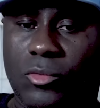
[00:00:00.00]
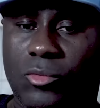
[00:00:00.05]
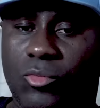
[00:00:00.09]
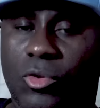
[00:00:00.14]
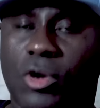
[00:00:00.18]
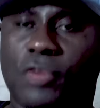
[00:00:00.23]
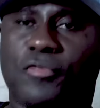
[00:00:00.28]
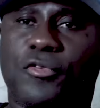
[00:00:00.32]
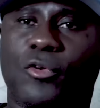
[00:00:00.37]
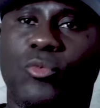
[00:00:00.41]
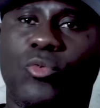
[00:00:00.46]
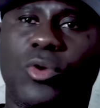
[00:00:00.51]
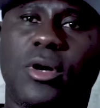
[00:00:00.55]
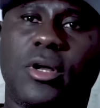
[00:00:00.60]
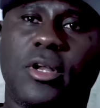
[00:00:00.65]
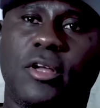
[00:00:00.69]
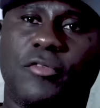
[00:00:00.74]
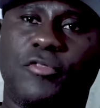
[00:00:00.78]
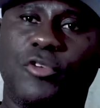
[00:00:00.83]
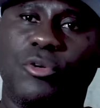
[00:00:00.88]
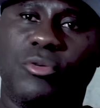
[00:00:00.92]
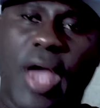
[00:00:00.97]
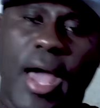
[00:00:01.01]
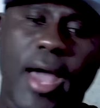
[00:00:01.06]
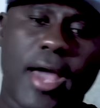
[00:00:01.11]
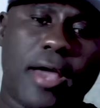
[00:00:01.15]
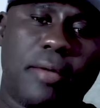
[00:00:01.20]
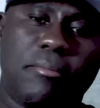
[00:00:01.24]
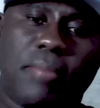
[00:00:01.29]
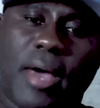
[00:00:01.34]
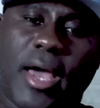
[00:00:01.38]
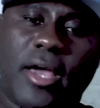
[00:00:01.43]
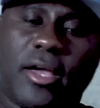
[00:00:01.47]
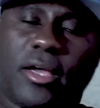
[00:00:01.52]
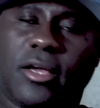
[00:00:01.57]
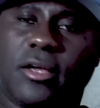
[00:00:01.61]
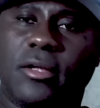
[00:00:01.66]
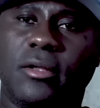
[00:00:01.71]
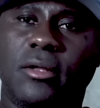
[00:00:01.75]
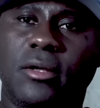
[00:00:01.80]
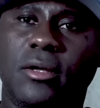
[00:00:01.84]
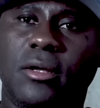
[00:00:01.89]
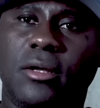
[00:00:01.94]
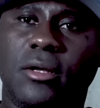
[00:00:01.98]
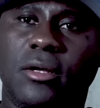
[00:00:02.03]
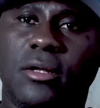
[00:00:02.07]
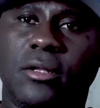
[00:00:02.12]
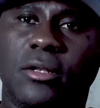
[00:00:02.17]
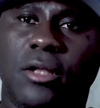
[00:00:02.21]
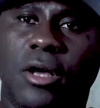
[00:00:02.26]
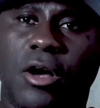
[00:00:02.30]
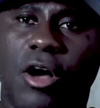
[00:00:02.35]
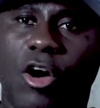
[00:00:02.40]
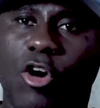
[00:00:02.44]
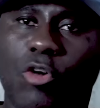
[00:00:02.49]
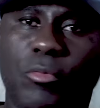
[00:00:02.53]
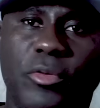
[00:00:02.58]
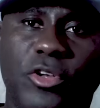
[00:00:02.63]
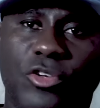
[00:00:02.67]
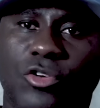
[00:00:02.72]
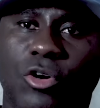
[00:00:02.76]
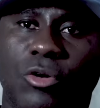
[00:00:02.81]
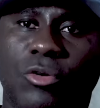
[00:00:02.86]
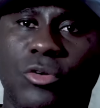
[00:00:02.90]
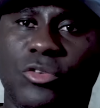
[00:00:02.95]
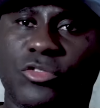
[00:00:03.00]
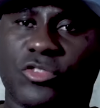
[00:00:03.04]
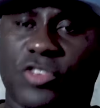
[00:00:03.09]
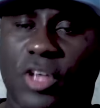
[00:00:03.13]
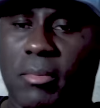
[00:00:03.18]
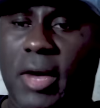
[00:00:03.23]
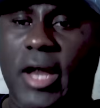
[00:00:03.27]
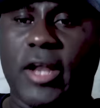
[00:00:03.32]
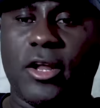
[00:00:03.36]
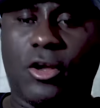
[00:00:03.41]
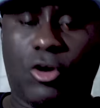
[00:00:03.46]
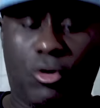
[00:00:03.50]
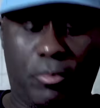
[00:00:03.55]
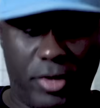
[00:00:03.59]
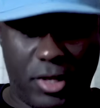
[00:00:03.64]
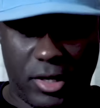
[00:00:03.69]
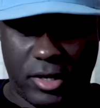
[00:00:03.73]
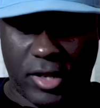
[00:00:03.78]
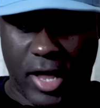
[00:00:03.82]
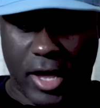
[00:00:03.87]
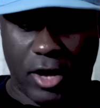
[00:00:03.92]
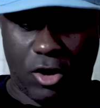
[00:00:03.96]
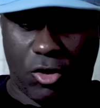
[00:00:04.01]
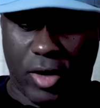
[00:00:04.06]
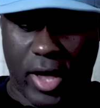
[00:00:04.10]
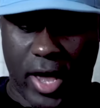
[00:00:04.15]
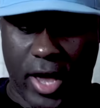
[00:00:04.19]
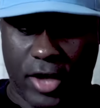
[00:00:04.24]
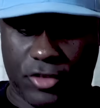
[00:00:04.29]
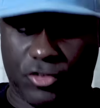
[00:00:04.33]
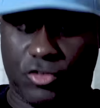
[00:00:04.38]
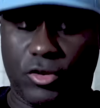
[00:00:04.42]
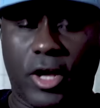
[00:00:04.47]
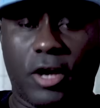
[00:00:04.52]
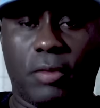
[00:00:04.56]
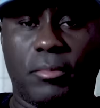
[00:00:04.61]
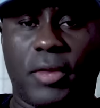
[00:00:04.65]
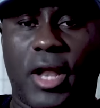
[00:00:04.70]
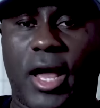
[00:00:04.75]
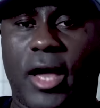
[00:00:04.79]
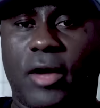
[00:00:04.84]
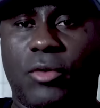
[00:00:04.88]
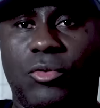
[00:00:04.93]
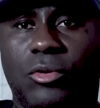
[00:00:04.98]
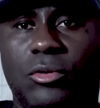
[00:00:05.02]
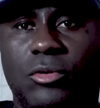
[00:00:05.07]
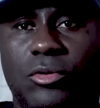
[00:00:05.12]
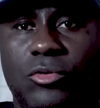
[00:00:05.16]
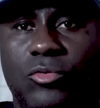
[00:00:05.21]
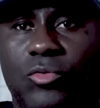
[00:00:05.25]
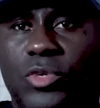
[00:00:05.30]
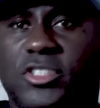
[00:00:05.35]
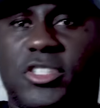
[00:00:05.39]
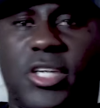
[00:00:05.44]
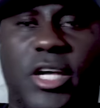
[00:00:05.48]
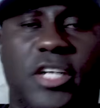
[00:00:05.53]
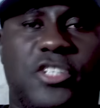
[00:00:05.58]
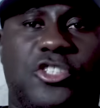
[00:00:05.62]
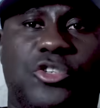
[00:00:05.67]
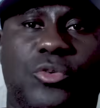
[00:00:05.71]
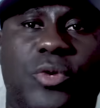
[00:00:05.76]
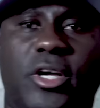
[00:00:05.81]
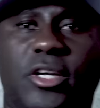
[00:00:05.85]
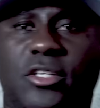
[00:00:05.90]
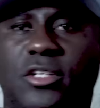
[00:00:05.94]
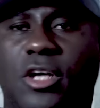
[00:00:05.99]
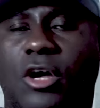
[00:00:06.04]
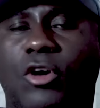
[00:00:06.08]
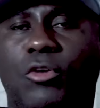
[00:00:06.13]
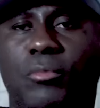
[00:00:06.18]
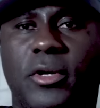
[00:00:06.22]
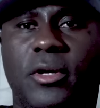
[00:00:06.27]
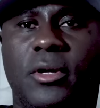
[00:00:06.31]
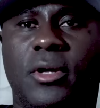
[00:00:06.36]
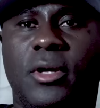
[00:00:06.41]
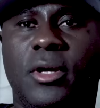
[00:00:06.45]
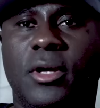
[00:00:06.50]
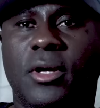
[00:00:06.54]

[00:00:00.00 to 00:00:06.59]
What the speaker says: Well, for one, if you game banging, the homies they gonna ask you, they're gonna be like, what set you is, homie?